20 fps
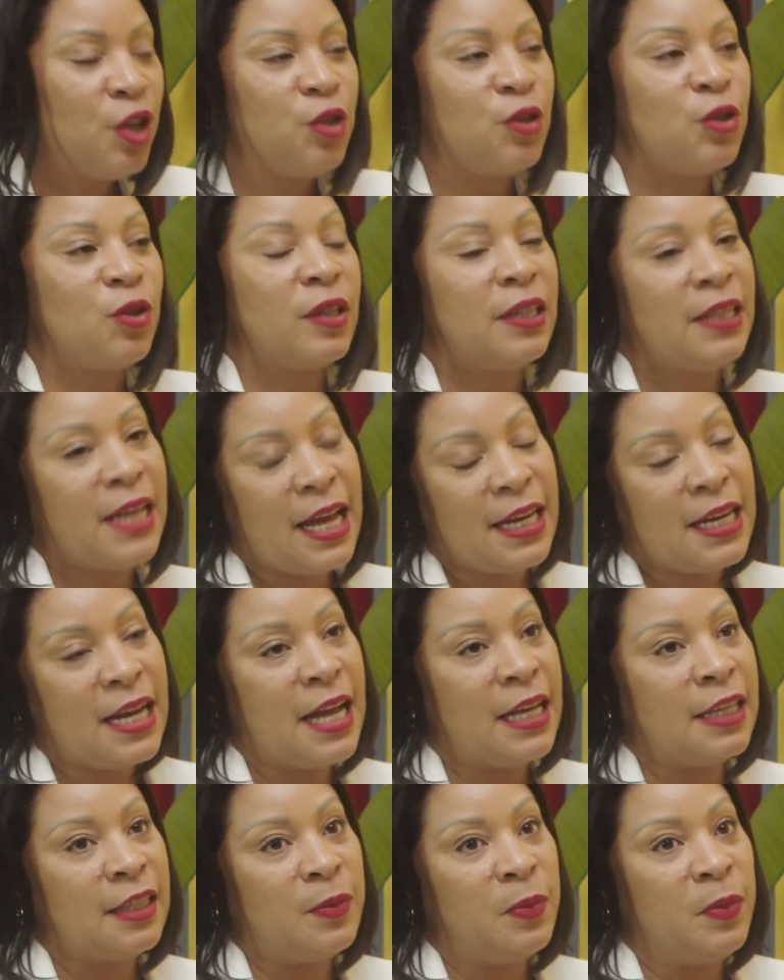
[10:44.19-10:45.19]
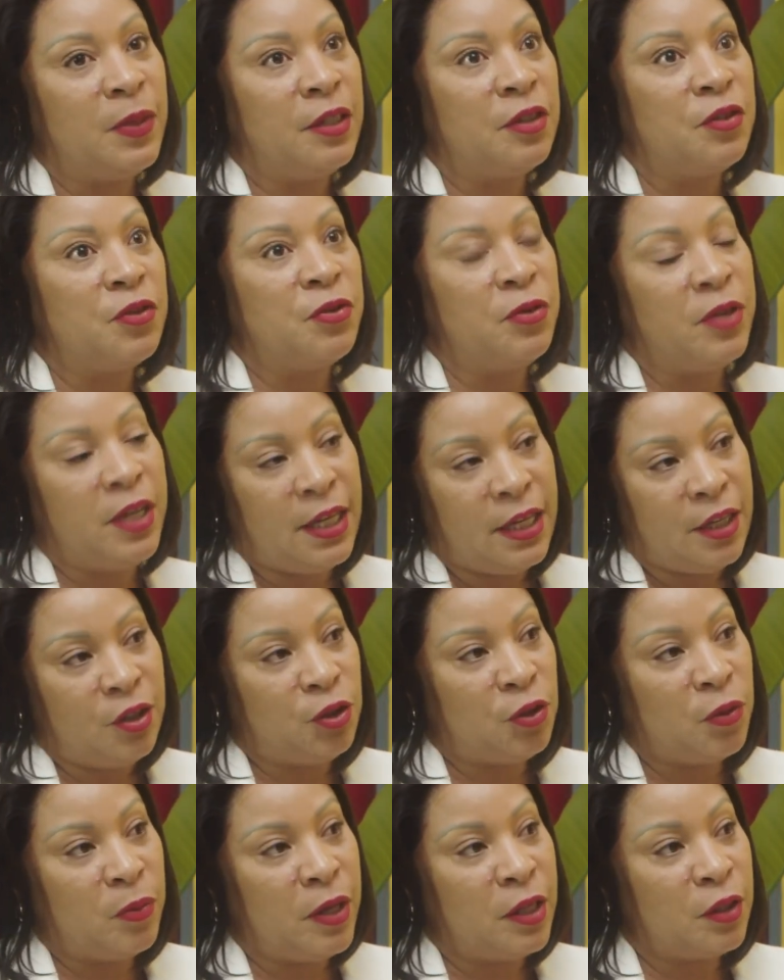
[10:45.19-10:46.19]
So that has been really
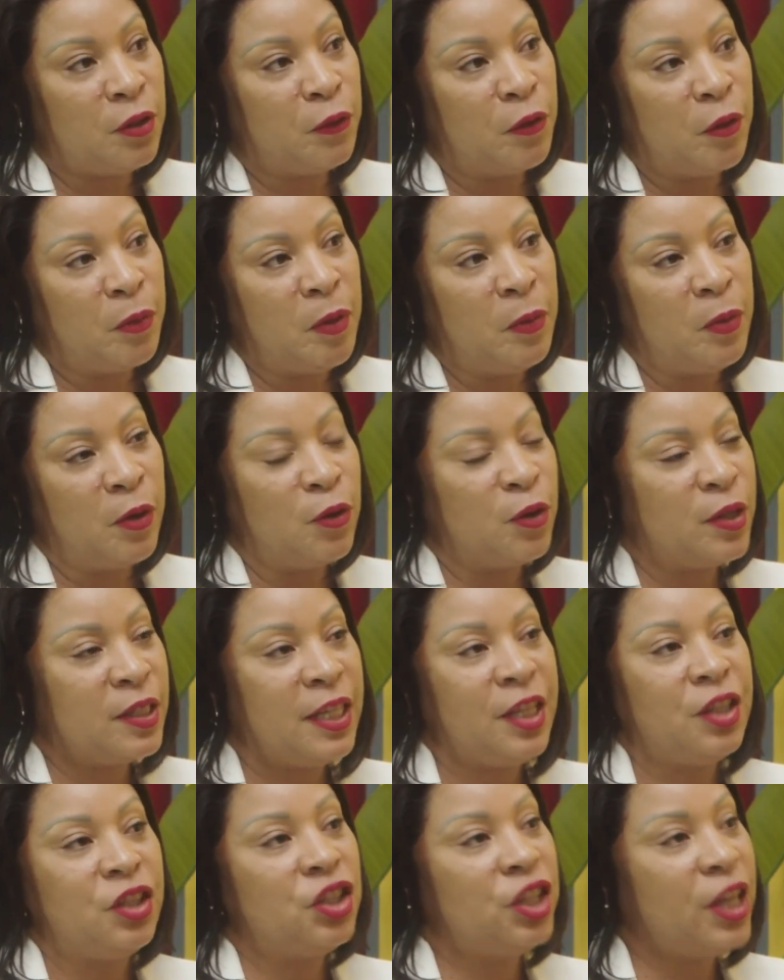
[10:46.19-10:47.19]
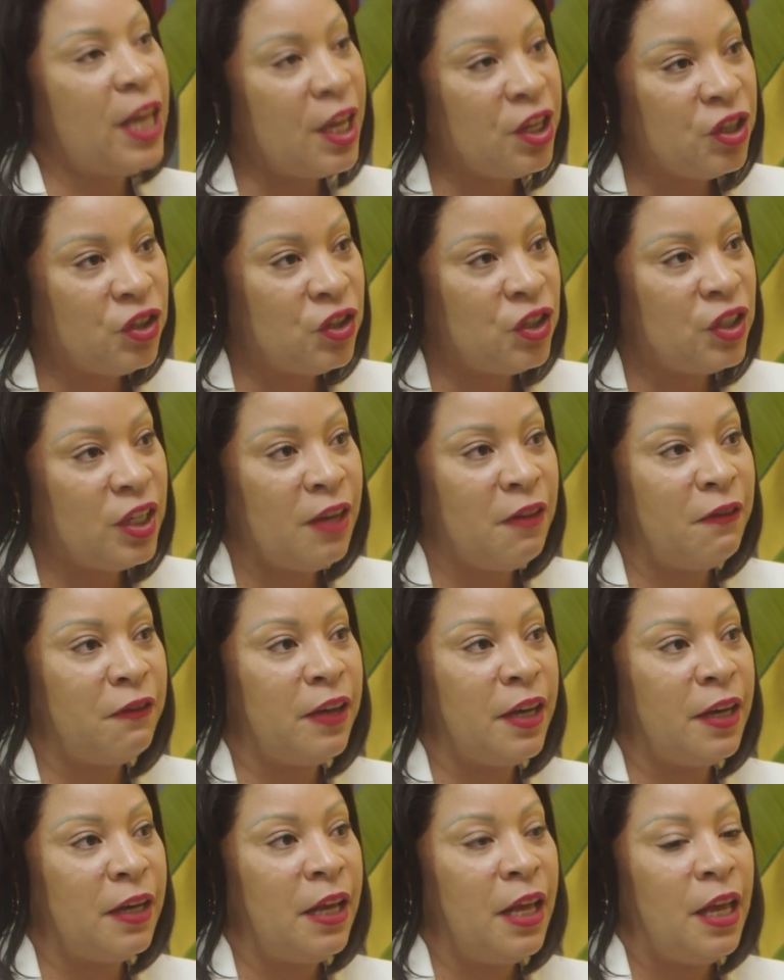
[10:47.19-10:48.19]
instrumental for me, because it changed
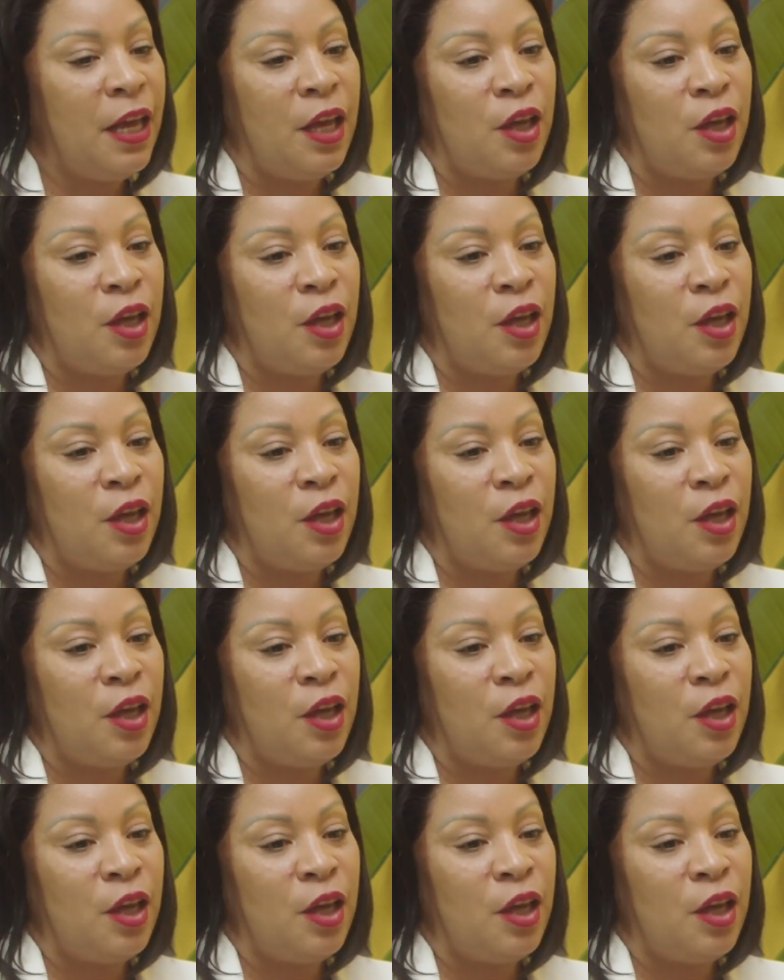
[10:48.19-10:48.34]
even,